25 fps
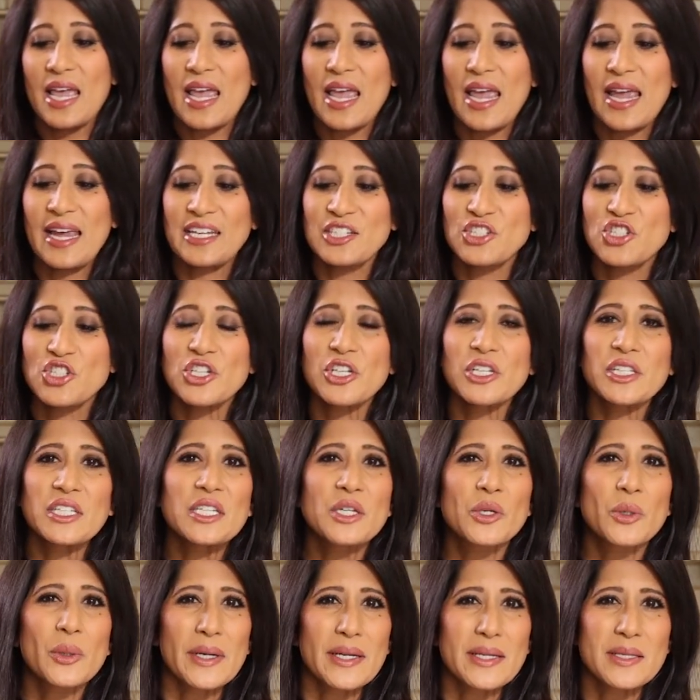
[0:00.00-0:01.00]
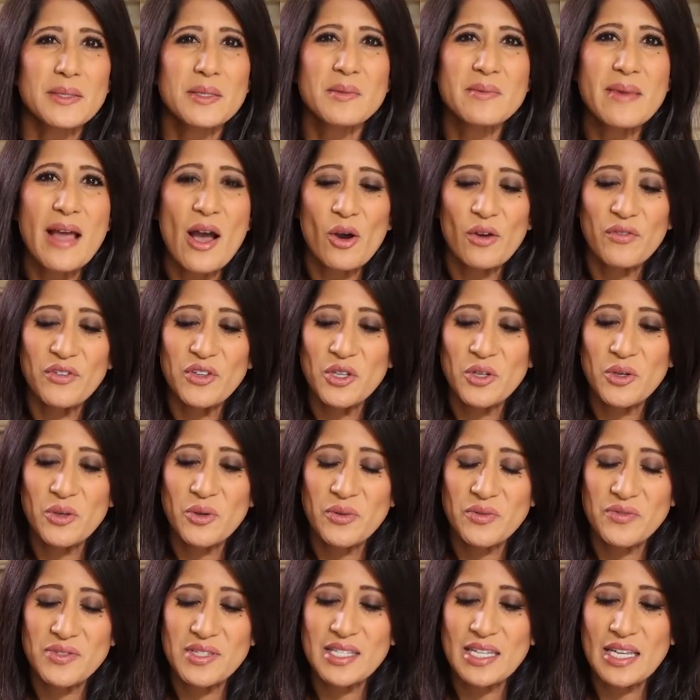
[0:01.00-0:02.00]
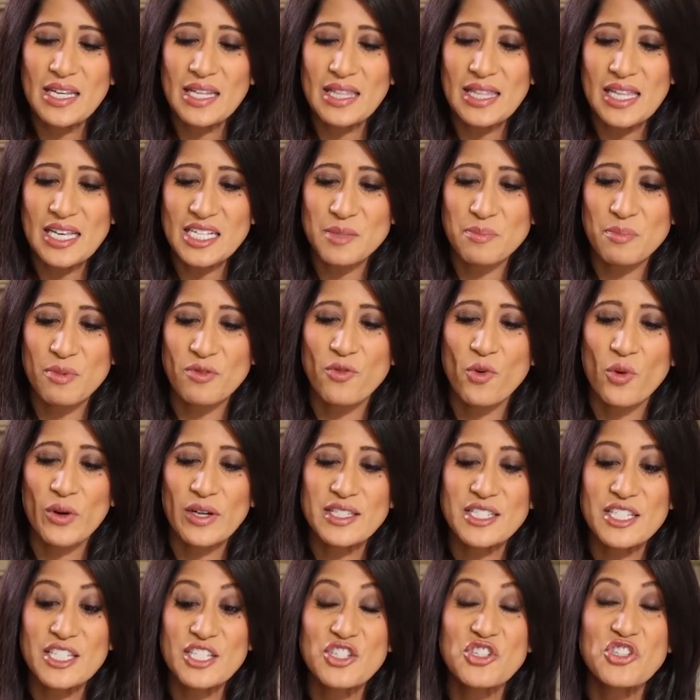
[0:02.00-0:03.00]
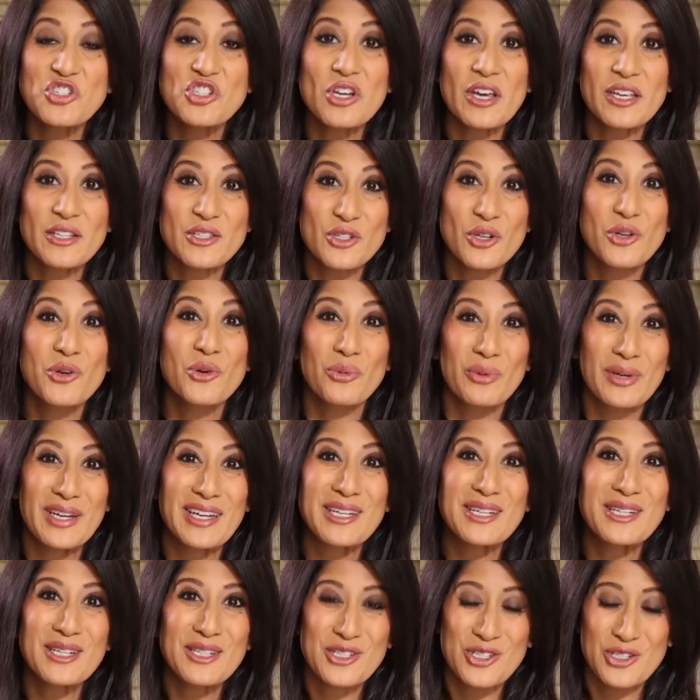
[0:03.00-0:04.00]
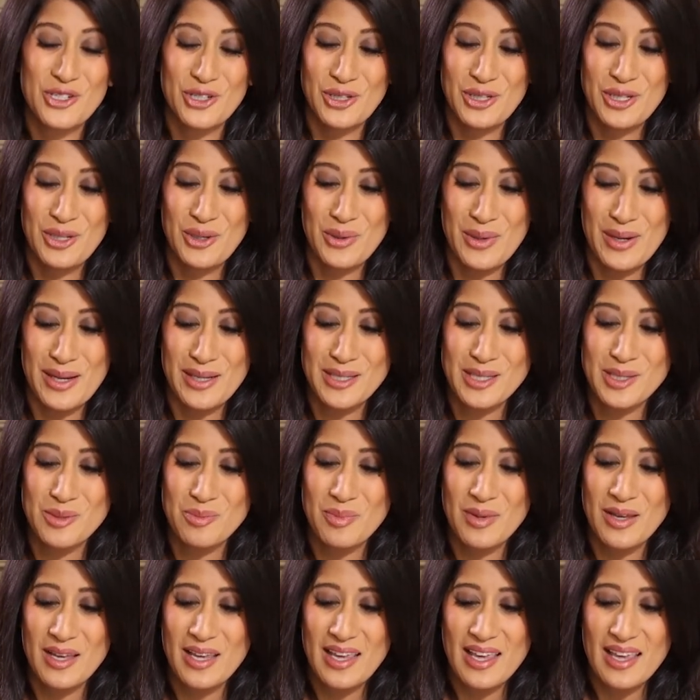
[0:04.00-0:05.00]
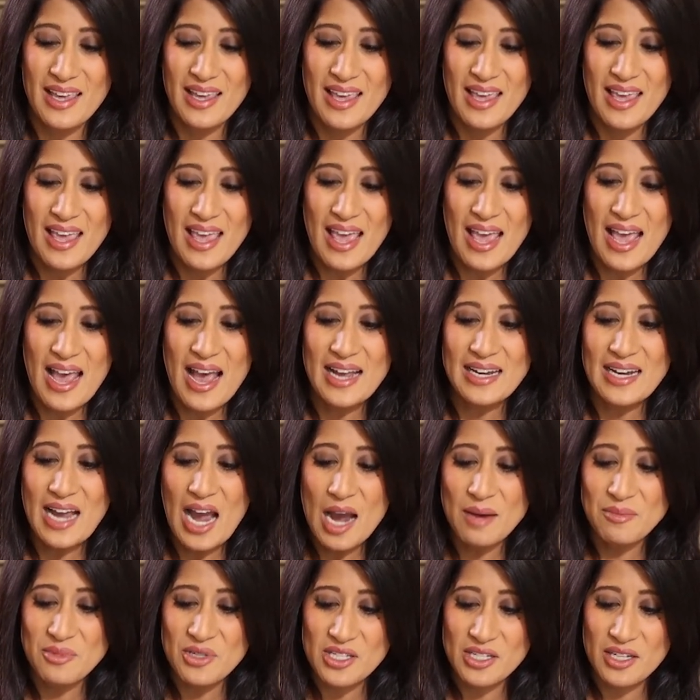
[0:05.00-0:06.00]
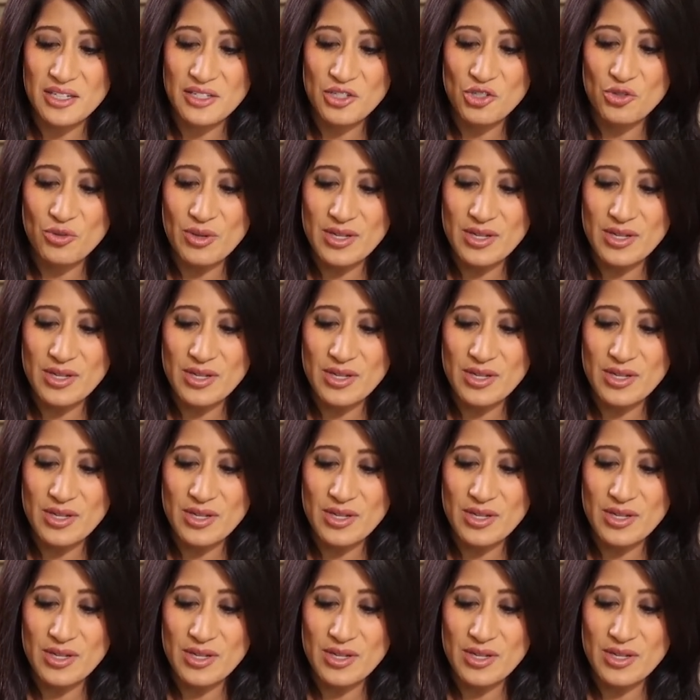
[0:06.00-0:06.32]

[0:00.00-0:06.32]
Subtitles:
a chili crisp. Now, if you've seen this before, it's a green chili crisp. And I'm just going to